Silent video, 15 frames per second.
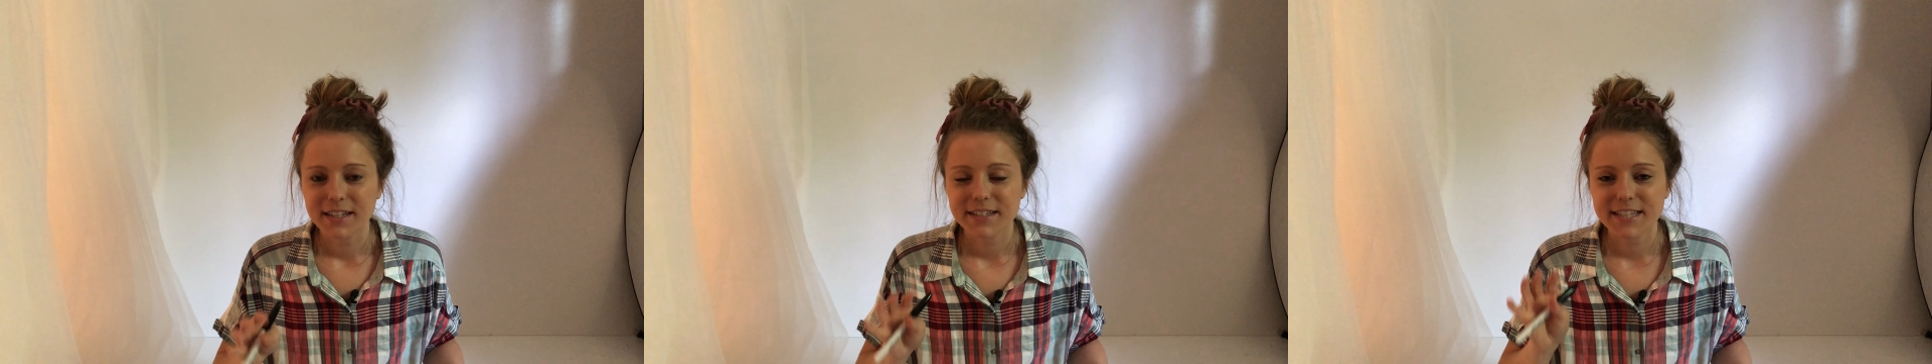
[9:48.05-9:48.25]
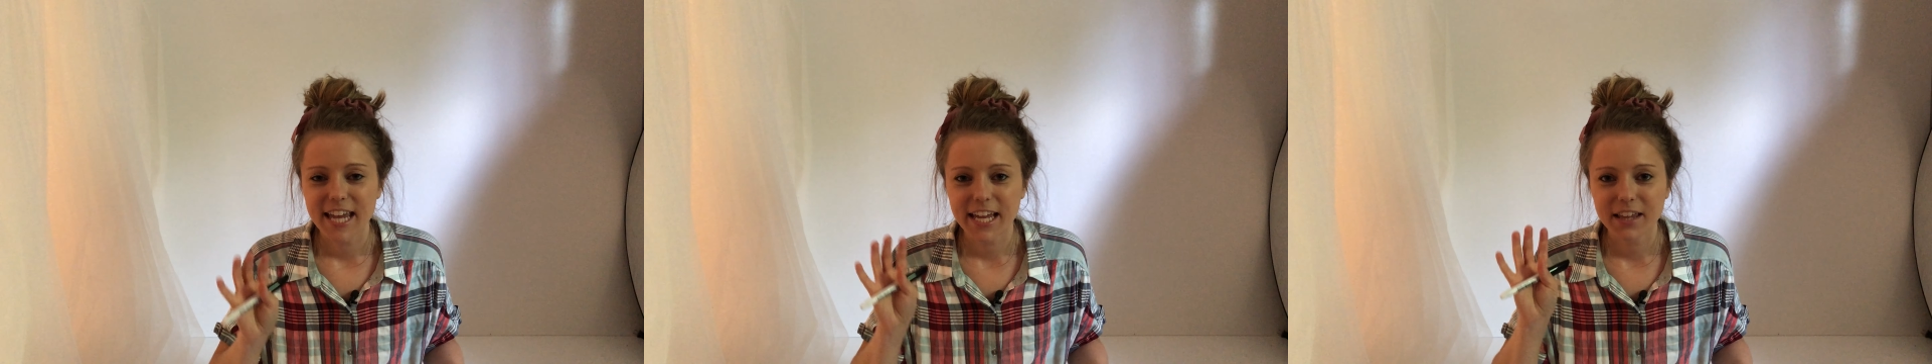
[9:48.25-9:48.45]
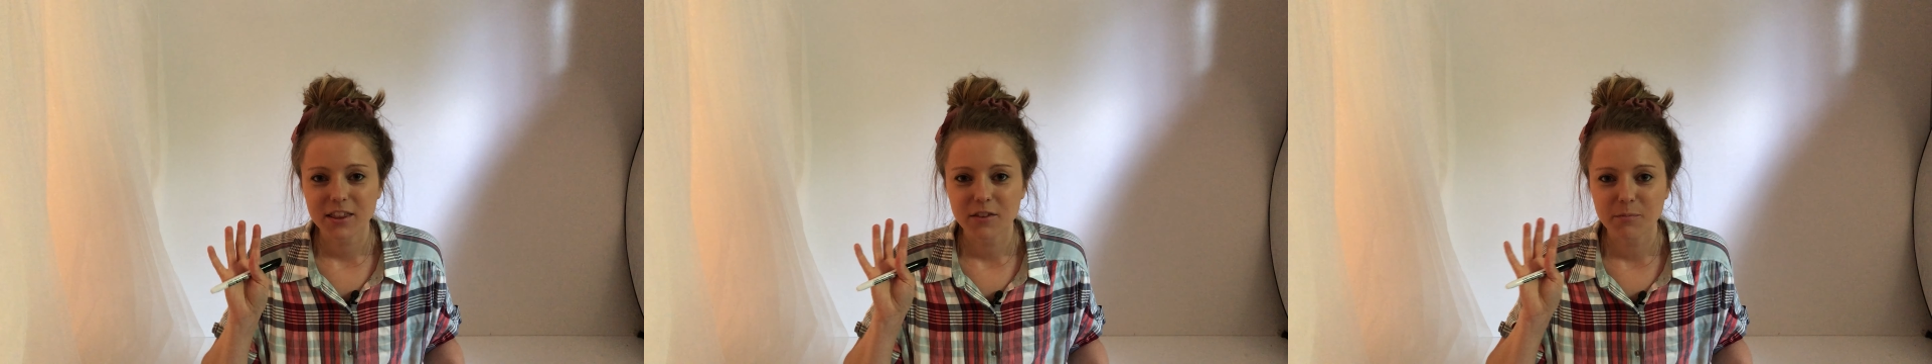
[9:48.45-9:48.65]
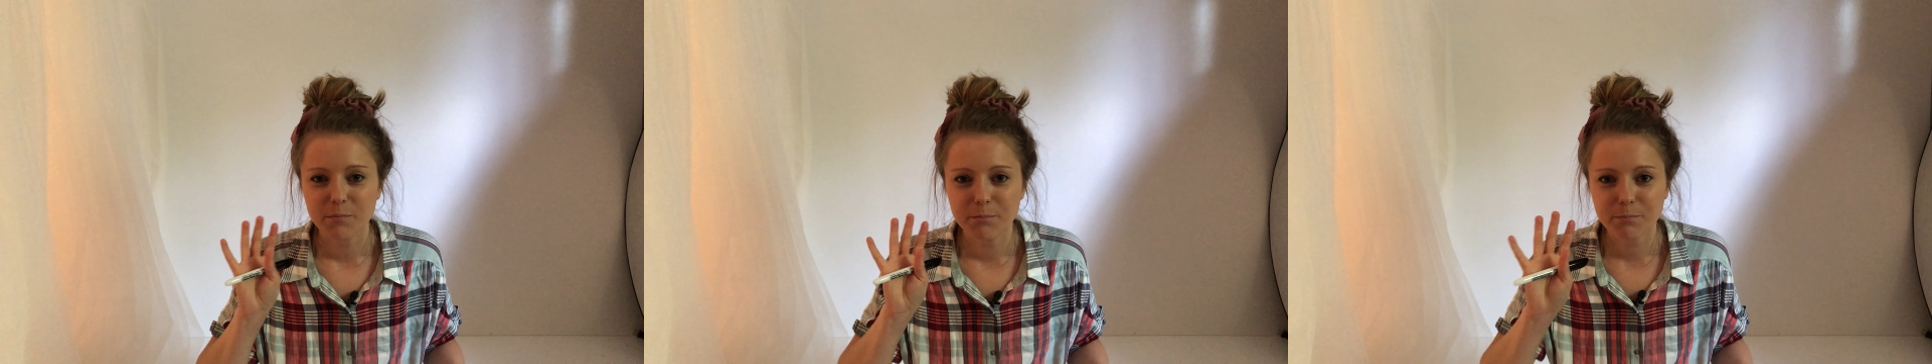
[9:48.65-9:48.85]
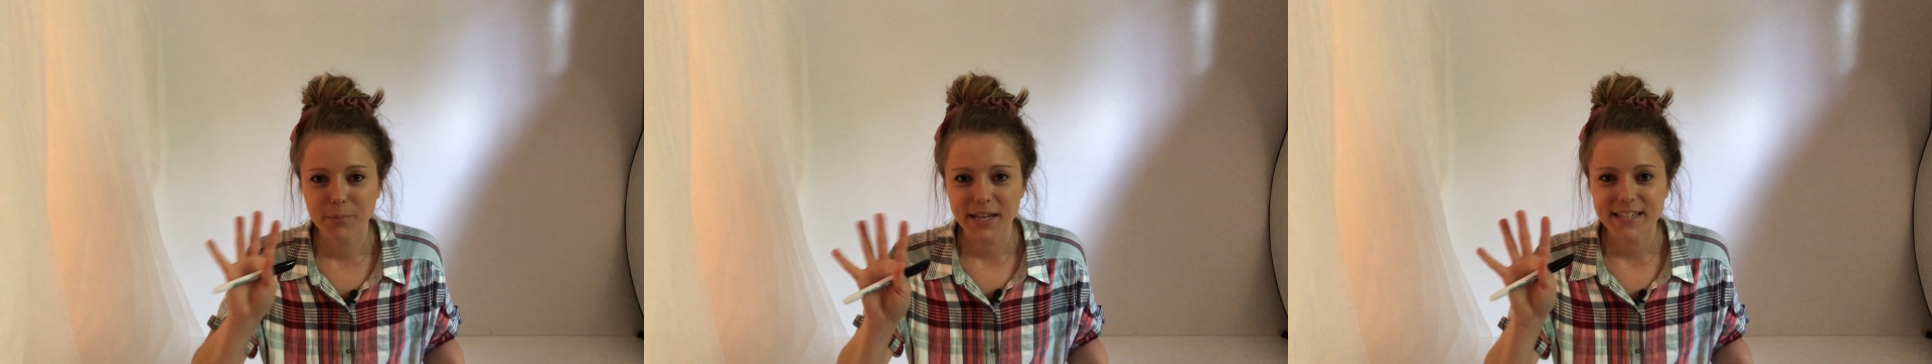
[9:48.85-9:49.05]
take the
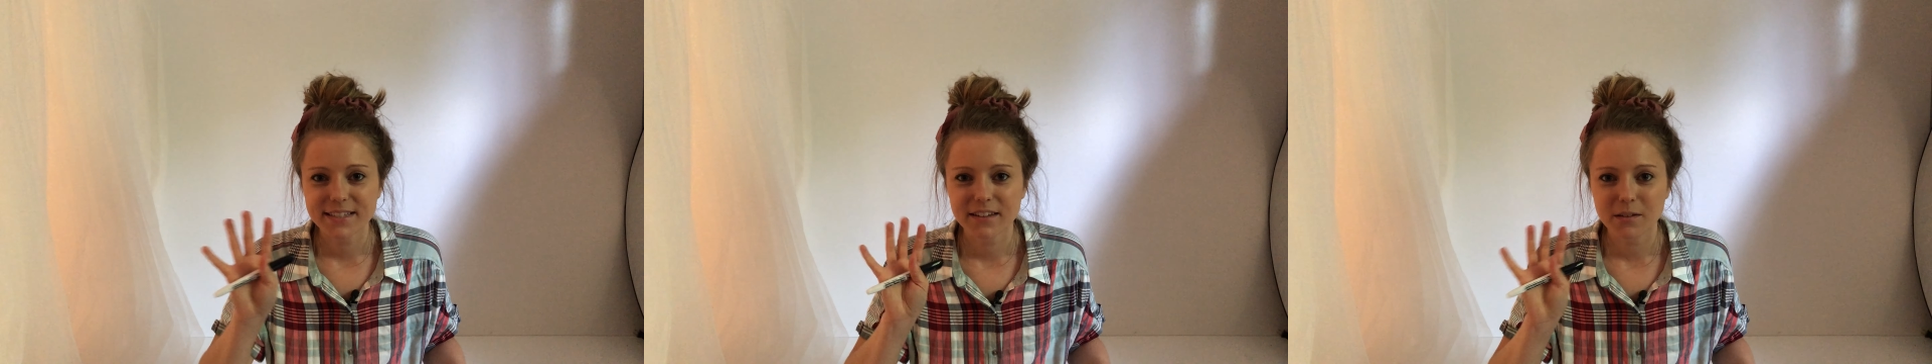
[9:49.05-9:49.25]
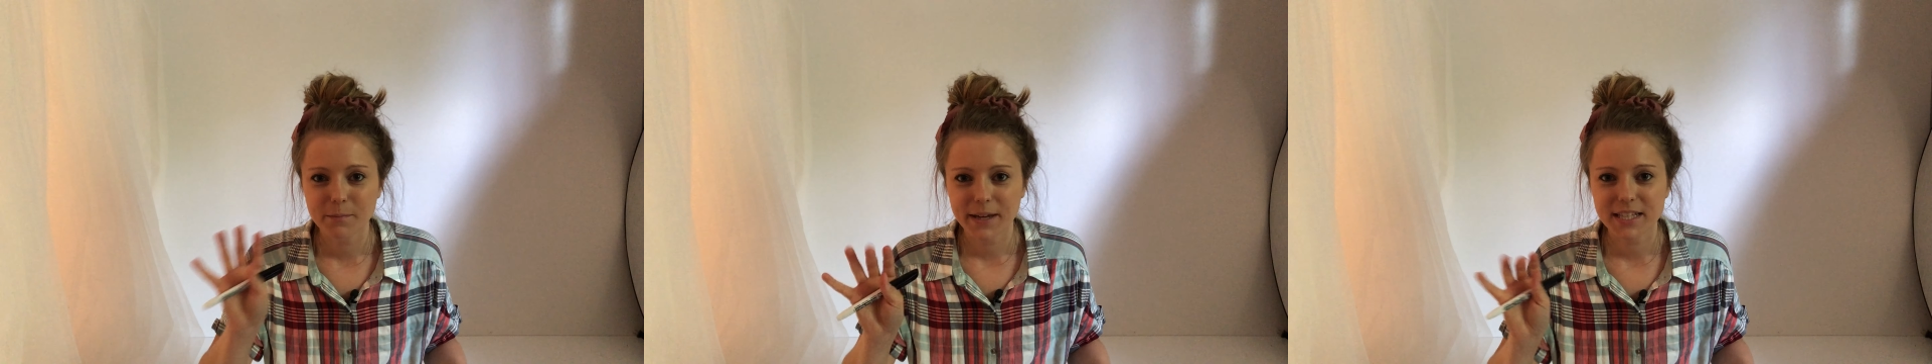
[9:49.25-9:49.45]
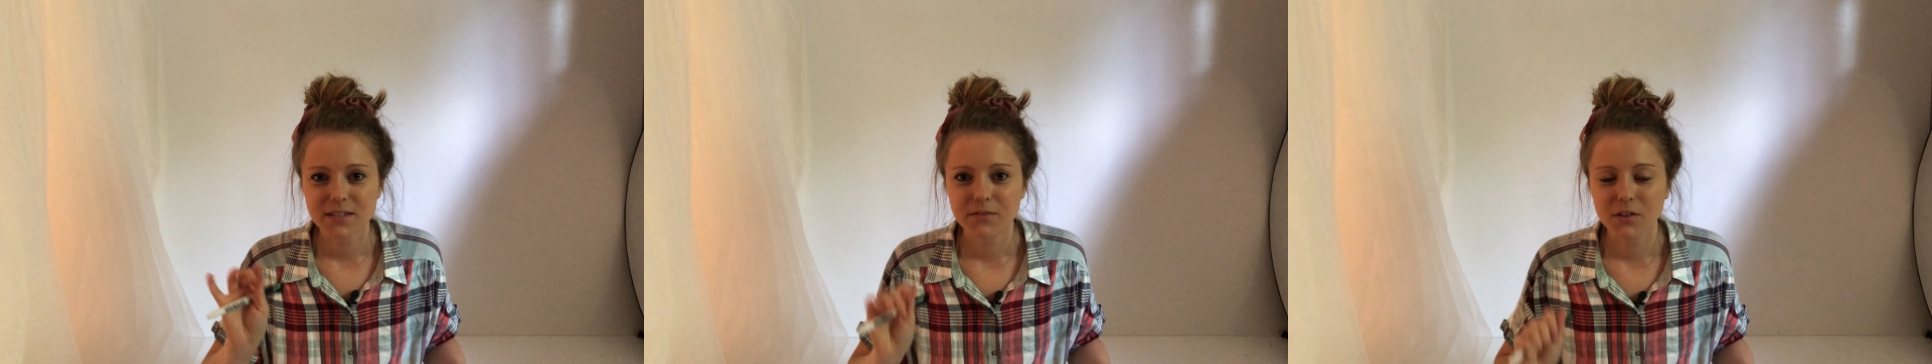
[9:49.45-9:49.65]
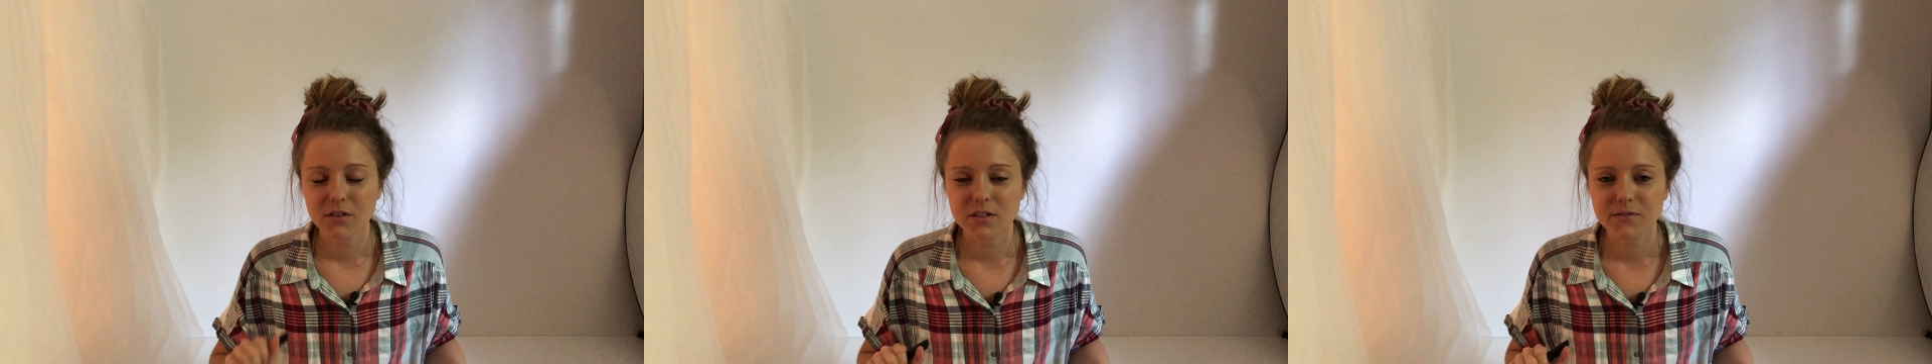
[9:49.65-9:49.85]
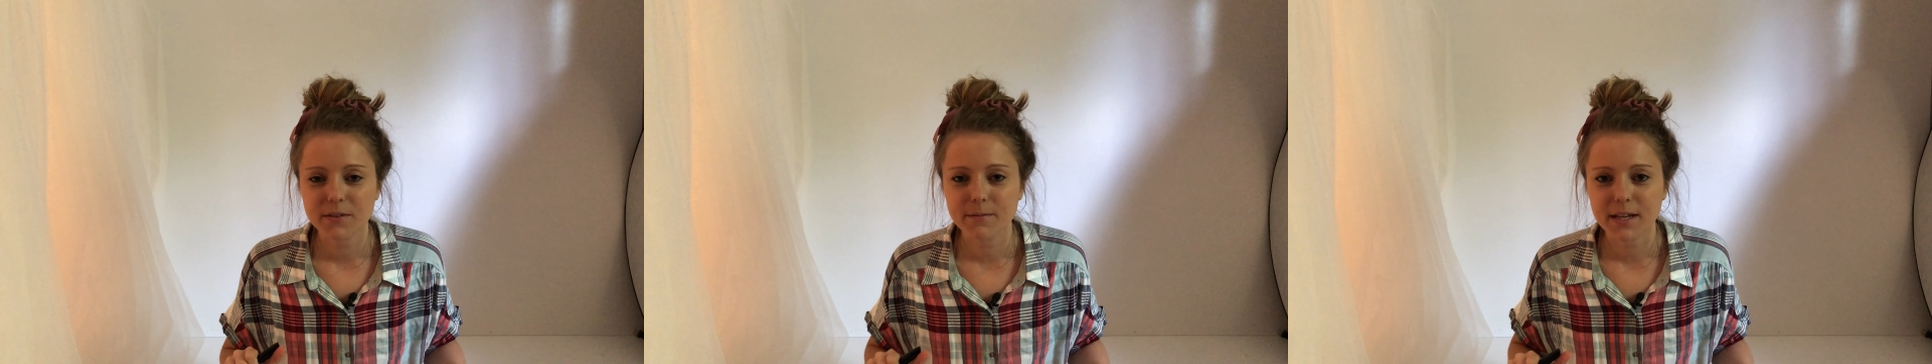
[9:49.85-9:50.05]
best of the best
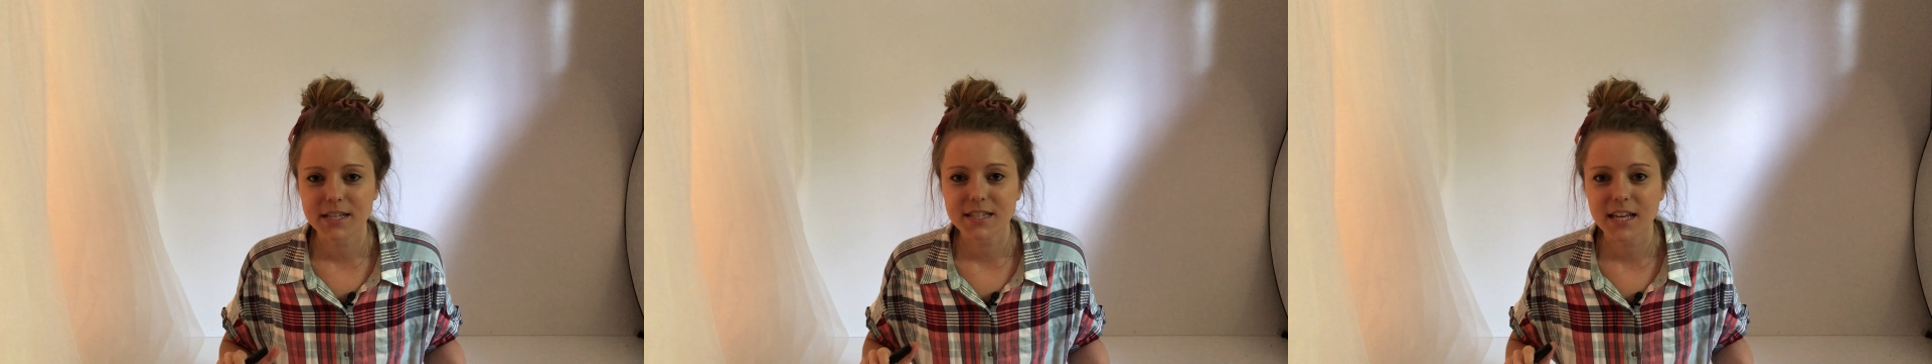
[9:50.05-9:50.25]
photos from that